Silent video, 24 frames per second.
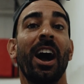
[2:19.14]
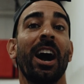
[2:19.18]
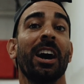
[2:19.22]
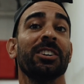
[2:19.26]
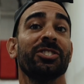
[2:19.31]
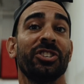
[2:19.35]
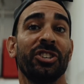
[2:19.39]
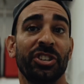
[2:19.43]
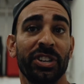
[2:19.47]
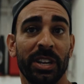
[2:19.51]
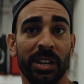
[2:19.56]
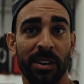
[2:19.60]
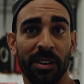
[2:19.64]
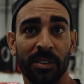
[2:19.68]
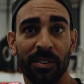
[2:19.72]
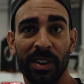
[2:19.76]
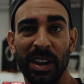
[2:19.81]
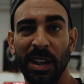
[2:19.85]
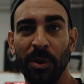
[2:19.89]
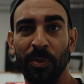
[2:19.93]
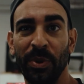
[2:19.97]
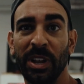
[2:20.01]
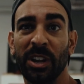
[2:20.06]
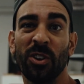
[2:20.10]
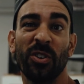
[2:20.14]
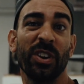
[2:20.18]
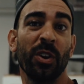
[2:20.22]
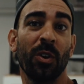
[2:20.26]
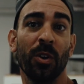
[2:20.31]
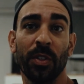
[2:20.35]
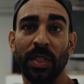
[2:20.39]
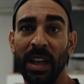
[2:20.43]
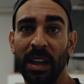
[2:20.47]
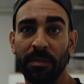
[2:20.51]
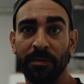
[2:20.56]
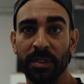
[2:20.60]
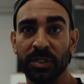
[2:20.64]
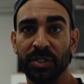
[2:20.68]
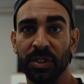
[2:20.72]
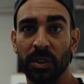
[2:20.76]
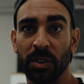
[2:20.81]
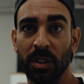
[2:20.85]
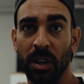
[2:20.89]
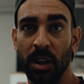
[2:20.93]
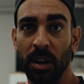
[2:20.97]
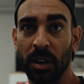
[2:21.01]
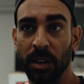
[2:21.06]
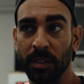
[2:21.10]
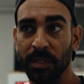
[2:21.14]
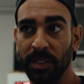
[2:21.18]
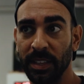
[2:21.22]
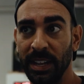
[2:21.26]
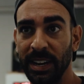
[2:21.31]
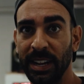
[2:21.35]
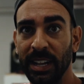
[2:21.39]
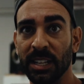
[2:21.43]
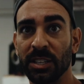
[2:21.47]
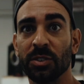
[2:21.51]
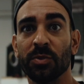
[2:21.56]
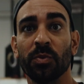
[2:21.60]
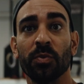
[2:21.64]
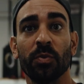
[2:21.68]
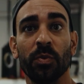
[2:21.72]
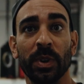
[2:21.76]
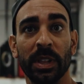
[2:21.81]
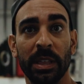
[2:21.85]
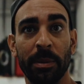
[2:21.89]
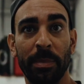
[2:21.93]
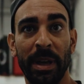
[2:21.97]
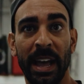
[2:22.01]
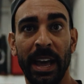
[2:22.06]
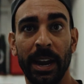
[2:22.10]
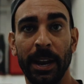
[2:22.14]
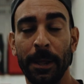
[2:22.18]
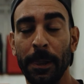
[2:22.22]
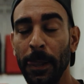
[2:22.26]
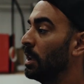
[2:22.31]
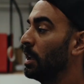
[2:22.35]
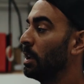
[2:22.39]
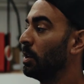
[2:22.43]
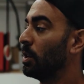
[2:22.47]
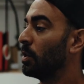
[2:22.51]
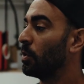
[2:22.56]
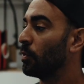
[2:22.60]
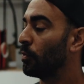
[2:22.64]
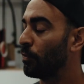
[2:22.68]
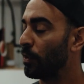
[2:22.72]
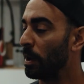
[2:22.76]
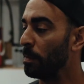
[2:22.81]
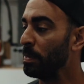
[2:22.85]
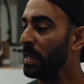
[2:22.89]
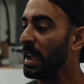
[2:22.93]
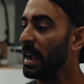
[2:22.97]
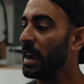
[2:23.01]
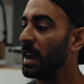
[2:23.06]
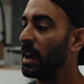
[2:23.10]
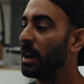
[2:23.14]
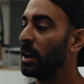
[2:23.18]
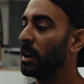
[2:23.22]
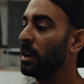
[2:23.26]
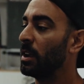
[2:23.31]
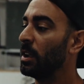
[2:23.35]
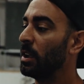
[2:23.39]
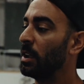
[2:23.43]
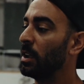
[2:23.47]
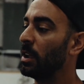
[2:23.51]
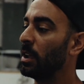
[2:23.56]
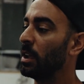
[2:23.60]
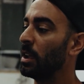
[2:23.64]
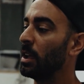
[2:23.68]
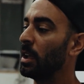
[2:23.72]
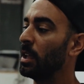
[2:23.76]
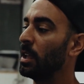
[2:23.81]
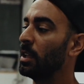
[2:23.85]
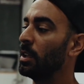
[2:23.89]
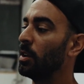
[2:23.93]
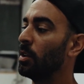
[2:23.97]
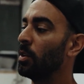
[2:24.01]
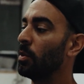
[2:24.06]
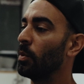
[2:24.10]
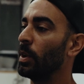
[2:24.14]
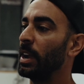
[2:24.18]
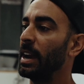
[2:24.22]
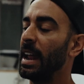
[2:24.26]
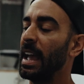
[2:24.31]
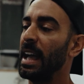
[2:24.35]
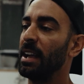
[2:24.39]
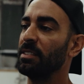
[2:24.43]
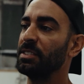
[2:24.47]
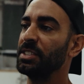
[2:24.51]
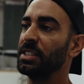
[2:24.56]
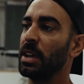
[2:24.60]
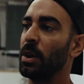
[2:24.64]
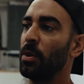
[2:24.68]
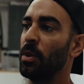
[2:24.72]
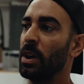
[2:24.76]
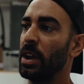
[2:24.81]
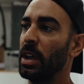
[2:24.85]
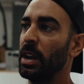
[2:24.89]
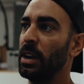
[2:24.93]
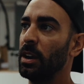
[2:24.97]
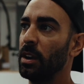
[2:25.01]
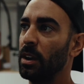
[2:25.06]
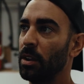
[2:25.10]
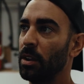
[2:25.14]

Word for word: oxygen, right? We can only hold that for so long, then it gets really bad. From there, we're gonna have someone